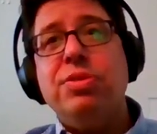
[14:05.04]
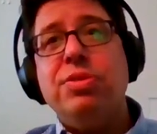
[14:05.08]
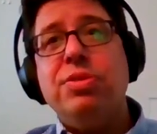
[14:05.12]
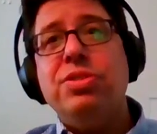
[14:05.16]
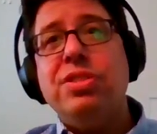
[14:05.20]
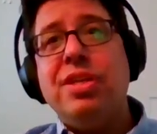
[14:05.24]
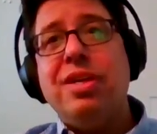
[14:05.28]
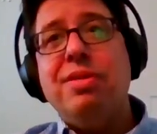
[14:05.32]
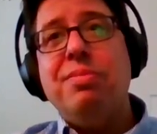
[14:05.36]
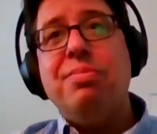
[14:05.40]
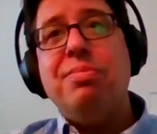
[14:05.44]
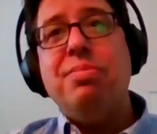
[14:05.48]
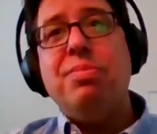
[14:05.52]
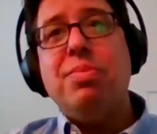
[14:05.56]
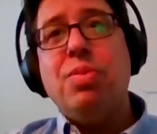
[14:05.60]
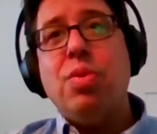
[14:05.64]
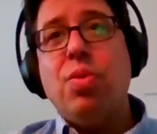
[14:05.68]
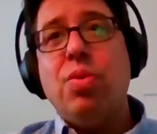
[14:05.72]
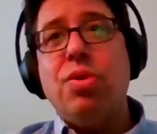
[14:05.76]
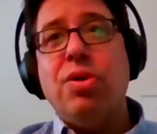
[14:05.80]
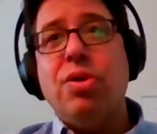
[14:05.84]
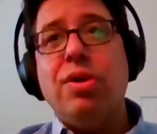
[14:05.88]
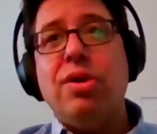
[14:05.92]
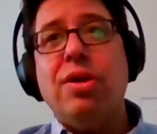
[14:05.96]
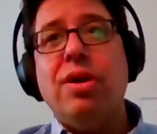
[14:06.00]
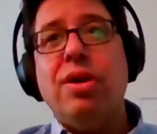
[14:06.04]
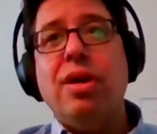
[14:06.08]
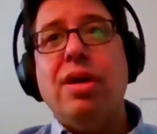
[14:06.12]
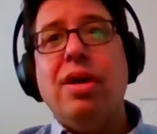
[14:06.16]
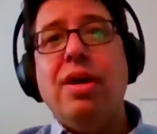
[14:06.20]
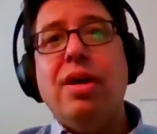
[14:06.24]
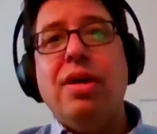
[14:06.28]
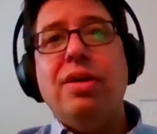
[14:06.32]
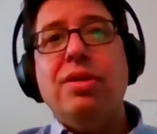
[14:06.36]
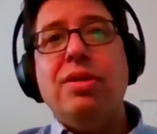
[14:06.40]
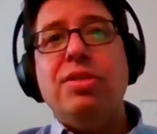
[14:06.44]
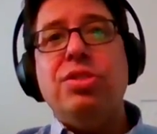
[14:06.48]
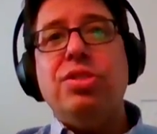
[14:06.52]
50%
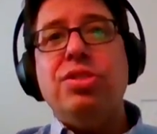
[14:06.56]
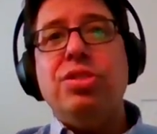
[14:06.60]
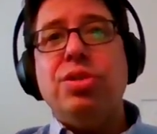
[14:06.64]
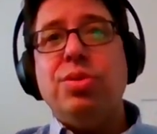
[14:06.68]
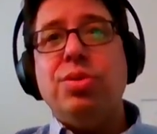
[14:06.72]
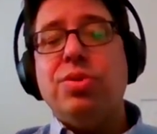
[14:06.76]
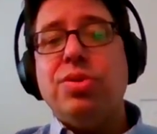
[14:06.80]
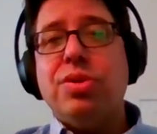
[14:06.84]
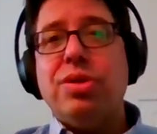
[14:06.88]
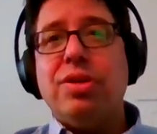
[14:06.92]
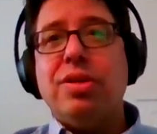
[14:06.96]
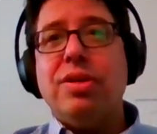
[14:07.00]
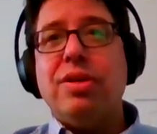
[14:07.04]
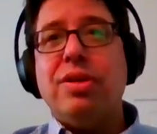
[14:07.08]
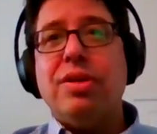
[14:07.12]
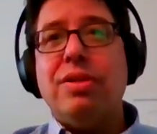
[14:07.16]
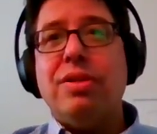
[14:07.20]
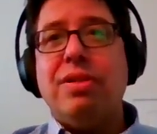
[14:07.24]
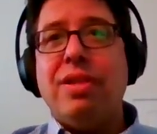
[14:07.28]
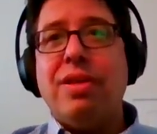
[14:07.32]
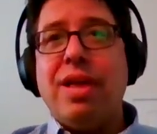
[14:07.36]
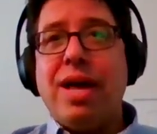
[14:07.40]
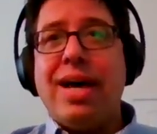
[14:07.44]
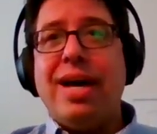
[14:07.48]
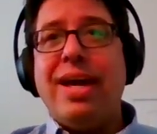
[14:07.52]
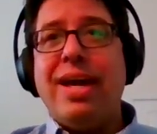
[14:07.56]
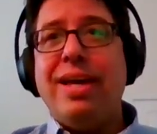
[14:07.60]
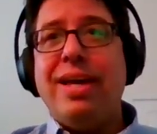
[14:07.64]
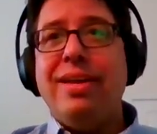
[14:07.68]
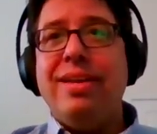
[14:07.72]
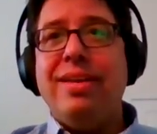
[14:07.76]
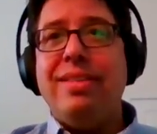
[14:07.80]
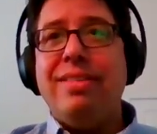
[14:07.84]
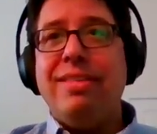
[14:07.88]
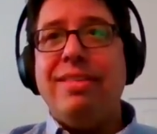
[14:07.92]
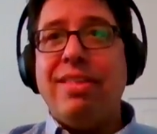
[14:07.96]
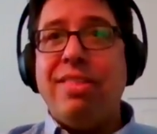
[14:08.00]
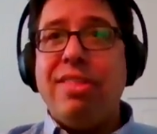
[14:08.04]
more sewer
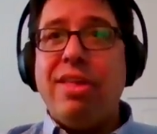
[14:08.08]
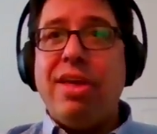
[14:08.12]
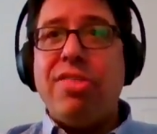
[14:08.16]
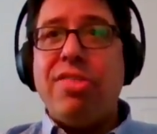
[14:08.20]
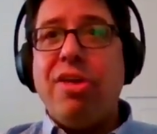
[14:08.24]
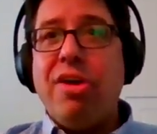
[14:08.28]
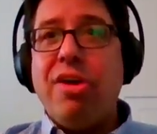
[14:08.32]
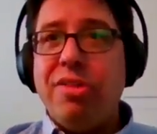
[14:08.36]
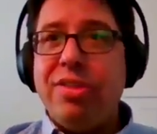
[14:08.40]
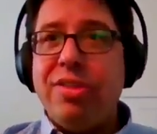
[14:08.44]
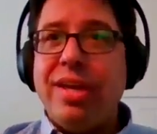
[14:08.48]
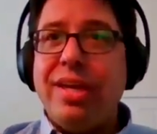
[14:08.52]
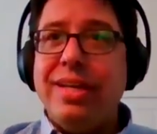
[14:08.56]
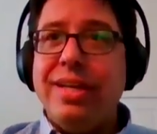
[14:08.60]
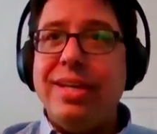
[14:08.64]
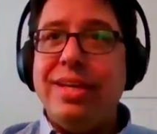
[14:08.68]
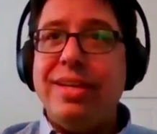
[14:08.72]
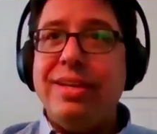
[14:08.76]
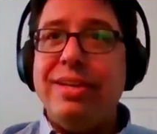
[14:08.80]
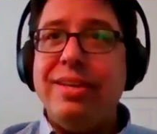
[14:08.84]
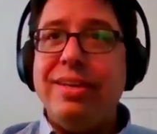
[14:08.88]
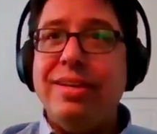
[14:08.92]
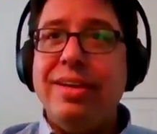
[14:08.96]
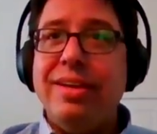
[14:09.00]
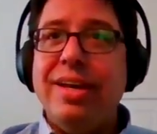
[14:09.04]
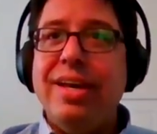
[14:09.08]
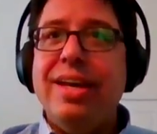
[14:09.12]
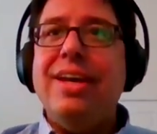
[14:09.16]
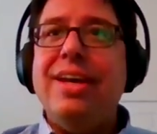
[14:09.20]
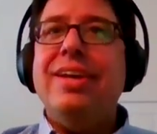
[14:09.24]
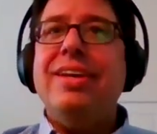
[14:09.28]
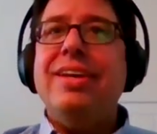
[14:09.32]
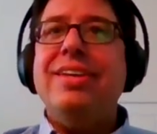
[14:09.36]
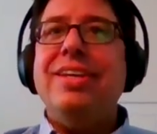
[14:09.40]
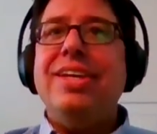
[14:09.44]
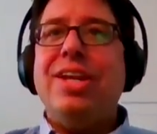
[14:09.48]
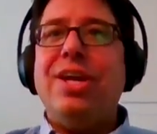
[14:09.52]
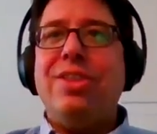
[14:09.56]
line than they thought they did.
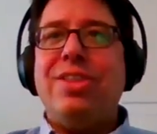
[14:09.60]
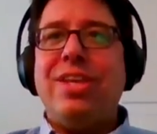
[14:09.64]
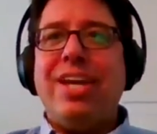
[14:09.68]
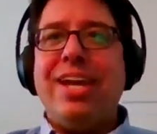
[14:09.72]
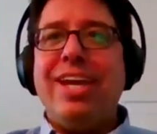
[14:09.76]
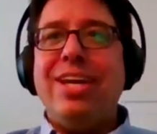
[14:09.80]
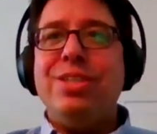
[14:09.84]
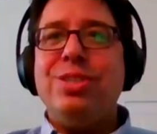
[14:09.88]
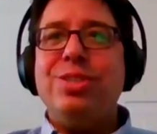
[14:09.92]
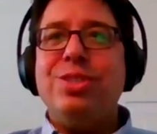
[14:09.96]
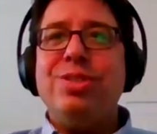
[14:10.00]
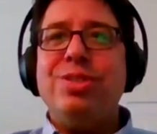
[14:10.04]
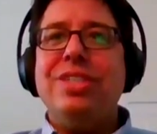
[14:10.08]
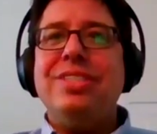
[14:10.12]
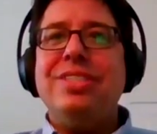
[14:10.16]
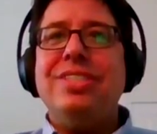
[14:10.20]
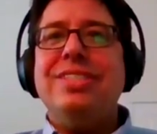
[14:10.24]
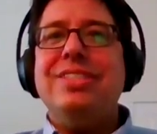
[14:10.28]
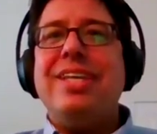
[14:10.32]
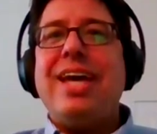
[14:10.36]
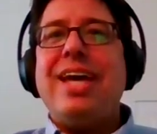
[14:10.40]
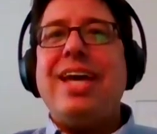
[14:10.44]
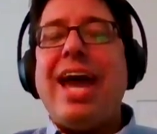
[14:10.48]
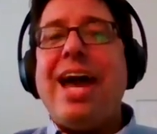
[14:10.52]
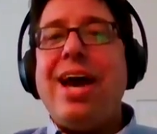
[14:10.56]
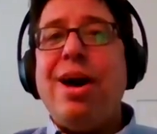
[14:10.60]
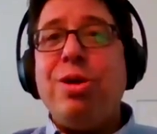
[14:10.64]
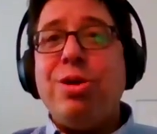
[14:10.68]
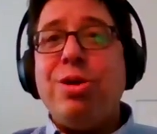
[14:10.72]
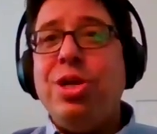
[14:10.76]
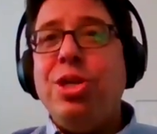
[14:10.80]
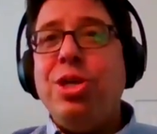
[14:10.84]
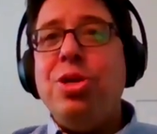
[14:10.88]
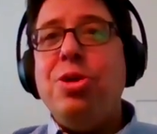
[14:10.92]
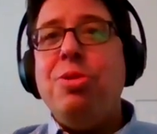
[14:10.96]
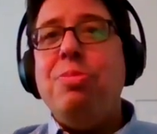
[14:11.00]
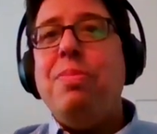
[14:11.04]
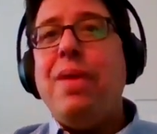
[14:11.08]
You know, the answer is
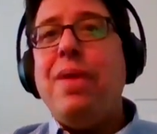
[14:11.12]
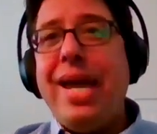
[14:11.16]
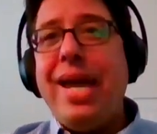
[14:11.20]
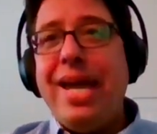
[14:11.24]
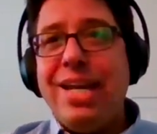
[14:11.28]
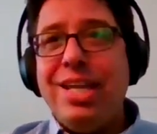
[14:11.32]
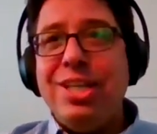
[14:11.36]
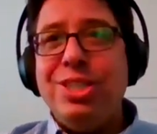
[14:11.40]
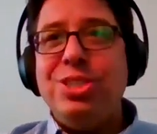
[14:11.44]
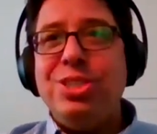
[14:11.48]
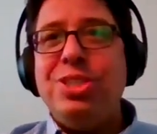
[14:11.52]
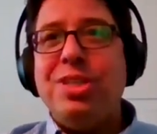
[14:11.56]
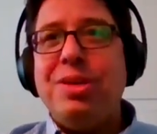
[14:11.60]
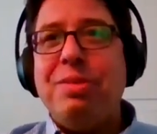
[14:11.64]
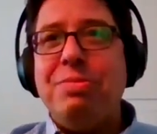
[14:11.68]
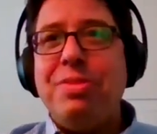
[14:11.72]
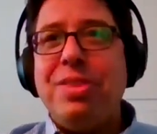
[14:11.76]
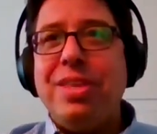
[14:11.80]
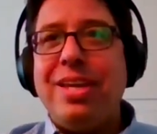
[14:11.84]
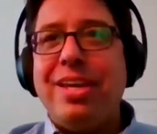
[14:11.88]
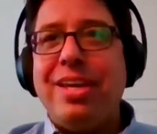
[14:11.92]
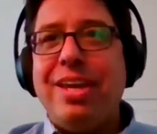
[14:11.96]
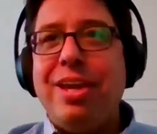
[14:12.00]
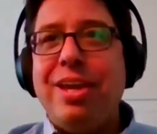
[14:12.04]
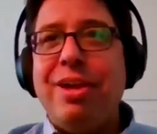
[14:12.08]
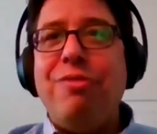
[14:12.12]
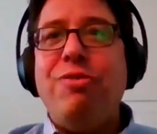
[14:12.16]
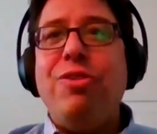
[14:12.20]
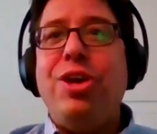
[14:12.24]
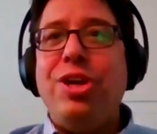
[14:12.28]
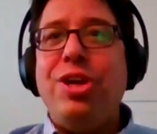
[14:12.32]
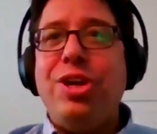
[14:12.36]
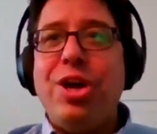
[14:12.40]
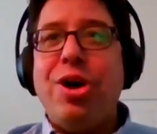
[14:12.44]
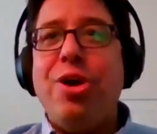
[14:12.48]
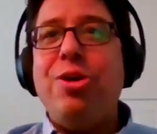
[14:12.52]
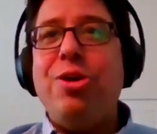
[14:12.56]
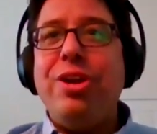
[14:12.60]
how can you manage
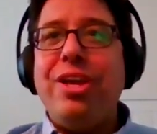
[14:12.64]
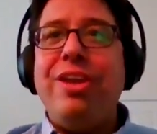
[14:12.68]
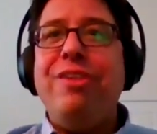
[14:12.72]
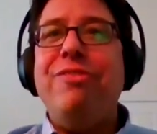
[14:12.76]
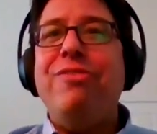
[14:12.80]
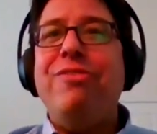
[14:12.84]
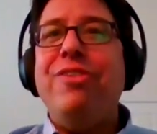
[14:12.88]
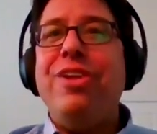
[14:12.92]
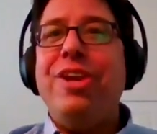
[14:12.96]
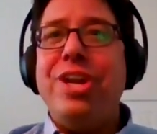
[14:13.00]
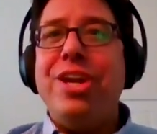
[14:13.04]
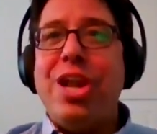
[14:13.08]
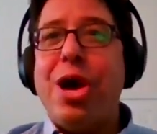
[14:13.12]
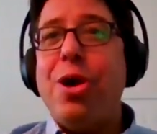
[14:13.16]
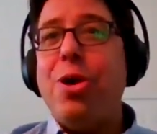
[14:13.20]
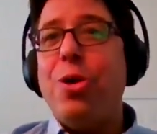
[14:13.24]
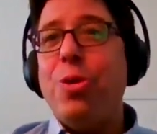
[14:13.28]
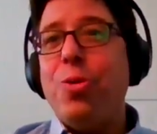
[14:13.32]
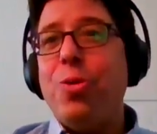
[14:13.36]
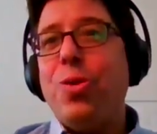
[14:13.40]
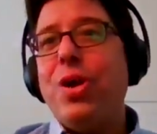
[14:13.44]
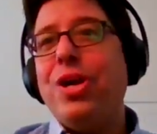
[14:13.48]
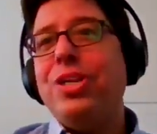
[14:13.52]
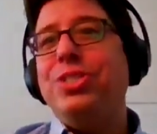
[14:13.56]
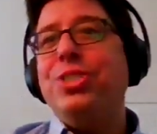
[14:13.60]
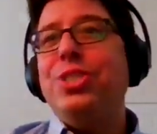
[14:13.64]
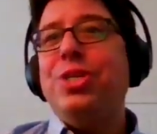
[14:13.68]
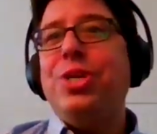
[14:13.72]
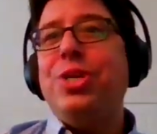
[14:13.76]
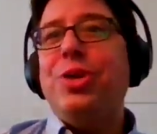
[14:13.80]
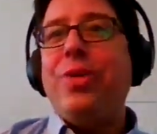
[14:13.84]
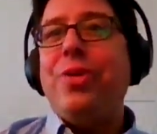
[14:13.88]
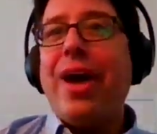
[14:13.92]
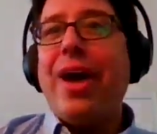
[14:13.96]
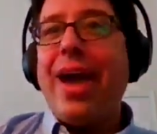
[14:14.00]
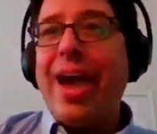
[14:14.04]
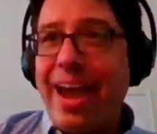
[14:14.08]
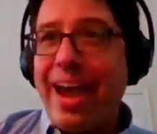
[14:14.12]
something if you don't even know
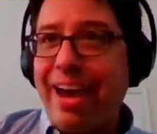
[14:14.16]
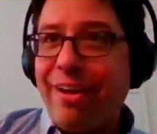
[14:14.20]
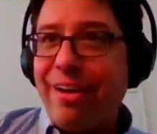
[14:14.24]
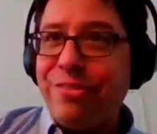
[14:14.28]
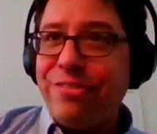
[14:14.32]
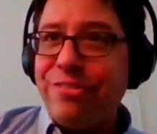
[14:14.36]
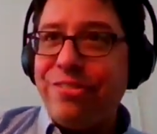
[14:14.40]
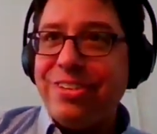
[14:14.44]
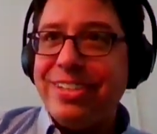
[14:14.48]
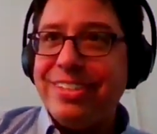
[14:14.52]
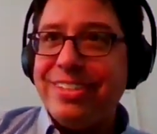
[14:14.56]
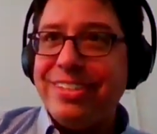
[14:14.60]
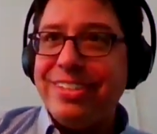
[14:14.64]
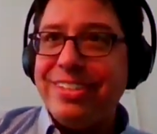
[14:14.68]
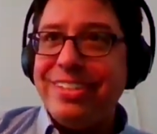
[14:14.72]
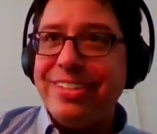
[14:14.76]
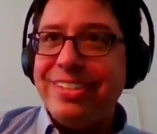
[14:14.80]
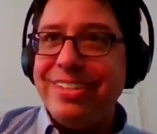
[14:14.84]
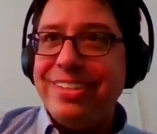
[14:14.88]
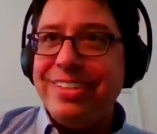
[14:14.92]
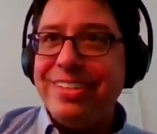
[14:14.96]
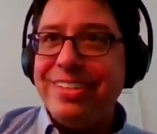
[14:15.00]
what you have?